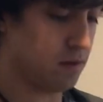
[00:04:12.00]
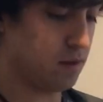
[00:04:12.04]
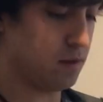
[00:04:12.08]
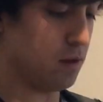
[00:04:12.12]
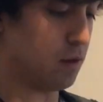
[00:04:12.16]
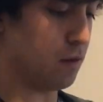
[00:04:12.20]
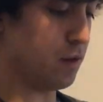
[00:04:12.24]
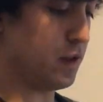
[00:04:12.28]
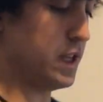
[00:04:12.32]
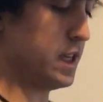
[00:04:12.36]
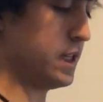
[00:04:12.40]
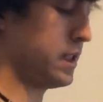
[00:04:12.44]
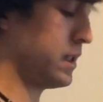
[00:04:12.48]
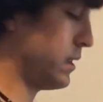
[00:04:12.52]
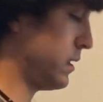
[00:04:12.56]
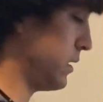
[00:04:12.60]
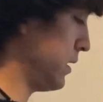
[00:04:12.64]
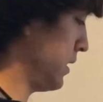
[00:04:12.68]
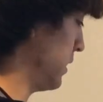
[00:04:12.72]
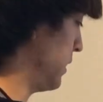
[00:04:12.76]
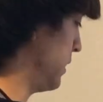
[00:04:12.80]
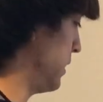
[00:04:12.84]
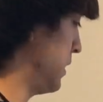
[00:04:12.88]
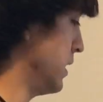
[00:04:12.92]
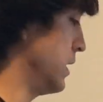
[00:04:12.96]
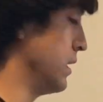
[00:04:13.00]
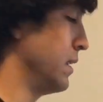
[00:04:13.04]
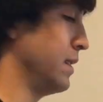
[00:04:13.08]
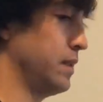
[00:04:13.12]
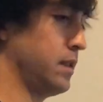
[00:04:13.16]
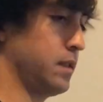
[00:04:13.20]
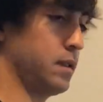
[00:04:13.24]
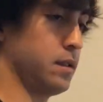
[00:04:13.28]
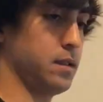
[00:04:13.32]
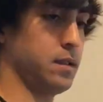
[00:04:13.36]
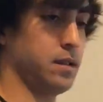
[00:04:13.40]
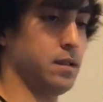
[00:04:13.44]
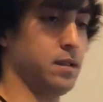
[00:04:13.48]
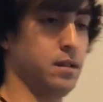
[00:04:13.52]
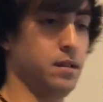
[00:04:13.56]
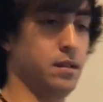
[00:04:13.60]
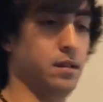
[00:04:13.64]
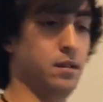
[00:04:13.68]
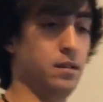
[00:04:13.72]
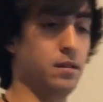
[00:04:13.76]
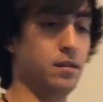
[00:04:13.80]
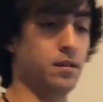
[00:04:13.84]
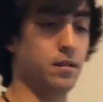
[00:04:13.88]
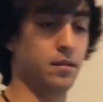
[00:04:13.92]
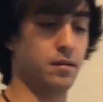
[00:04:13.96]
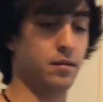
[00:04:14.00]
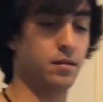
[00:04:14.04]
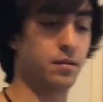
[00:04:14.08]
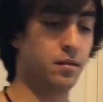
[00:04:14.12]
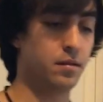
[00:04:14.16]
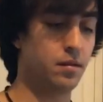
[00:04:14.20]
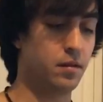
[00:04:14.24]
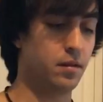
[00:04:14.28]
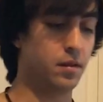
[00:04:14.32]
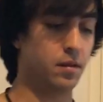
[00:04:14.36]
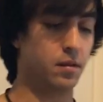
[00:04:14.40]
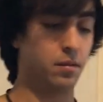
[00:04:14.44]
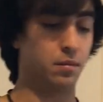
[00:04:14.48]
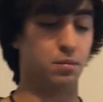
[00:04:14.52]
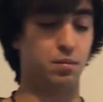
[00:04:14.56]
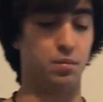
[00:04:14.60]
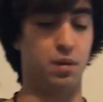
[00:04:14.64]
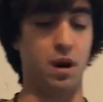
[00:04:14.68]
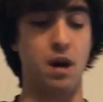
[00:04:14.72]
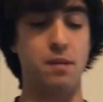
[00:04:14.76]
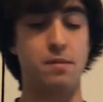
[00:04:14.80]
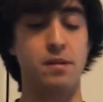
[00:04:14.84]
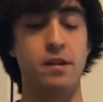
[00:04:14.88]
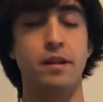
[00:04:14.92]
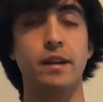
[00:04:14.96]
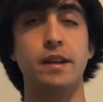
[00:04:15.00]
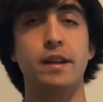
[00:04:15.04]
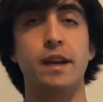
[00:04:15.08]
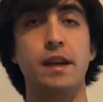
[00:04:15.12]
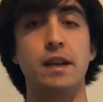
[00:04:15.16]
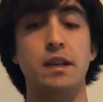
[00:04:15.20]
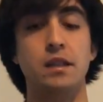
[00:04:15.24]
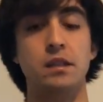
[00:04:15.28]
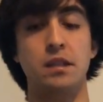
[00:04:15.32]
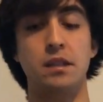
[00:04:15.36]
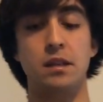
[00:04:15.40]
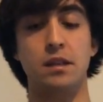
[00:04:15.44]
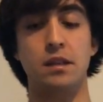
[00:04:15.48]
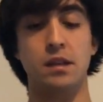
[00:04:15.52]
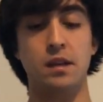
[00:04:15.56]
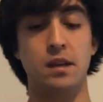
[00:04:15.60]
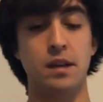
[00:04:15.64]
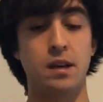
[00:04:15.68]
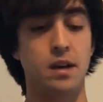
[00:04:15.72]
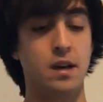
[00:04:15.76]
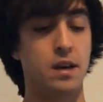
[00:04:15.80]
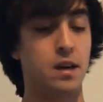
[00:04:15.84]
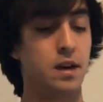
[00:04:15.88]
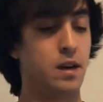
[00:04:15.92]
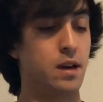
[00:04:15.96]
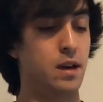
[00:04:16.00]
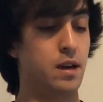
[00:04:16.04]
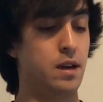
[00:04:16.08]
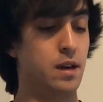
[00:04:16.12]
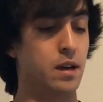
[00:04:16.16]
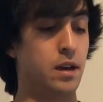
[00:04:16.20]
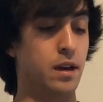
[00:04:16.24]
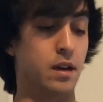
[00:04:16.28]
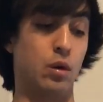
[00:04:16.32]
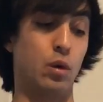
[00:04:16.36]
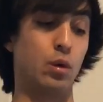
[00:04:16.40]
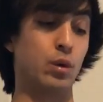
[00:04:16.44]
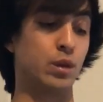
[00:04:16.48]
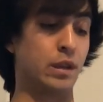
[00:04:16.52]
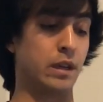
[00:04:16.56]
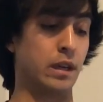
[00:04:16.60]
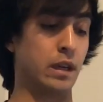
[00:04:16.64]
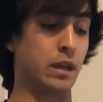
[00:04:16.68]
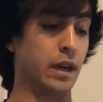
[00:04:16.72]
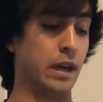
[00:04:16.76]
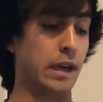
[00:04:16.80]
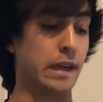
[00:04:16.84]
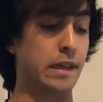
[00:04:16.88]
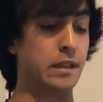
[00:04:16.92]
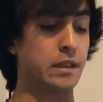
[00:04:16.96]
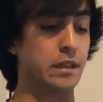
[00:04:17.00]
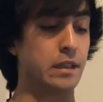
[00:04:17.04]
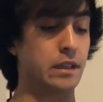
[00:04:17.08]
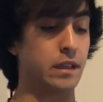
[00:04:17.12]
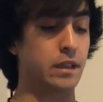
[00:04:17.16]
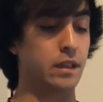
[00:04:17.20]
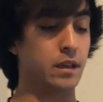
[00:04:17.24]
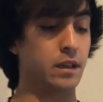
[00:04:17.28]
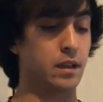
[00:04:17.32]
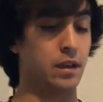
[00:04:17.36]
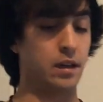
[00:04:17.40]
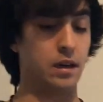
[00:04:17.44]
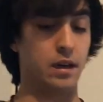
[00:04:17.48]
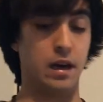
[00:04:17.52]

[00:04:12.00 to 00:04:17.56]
So this is his primary AEG, and only AEG.